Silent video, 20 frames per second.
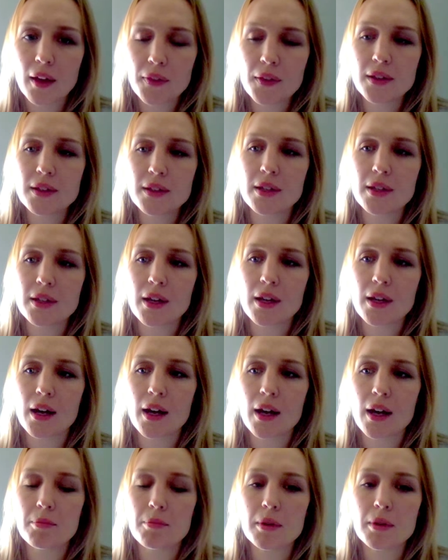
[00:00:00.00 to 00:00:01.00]
At the
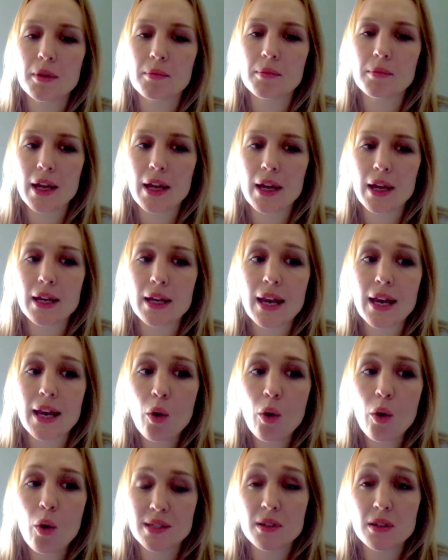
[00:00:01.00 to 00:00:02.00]
time, my now
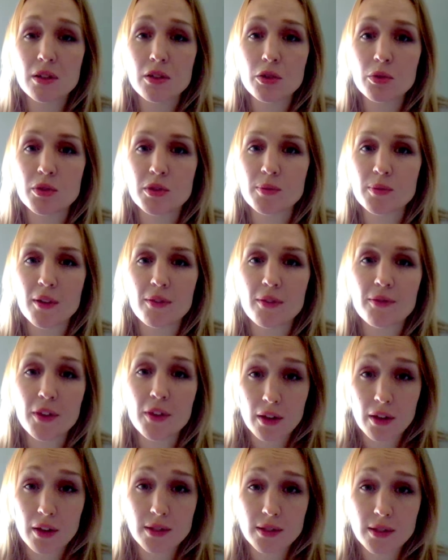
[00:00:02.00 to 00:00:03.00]
husband, who was my
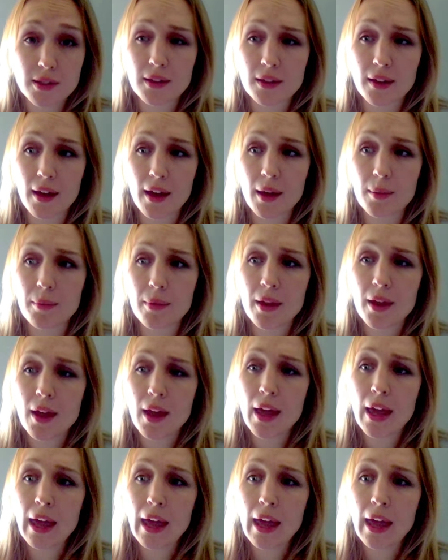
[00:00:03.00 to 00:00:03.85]
fiance at the time,